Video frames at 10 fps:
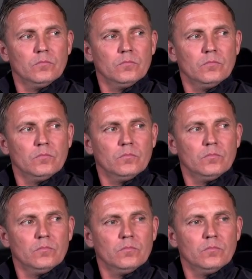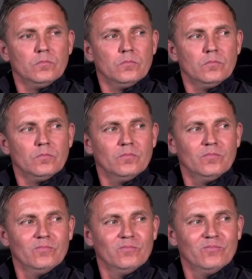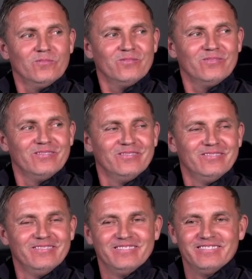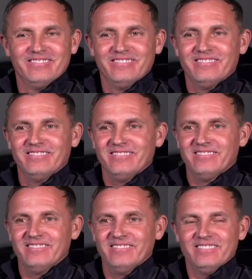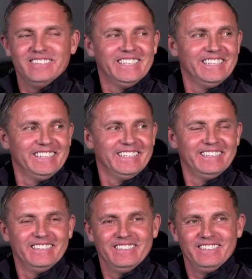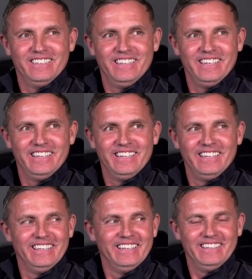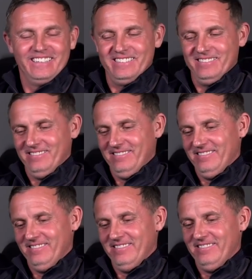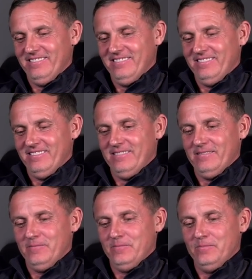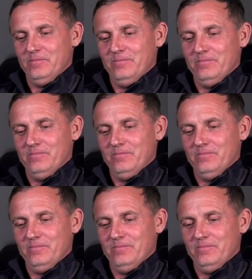This person isn't speaking.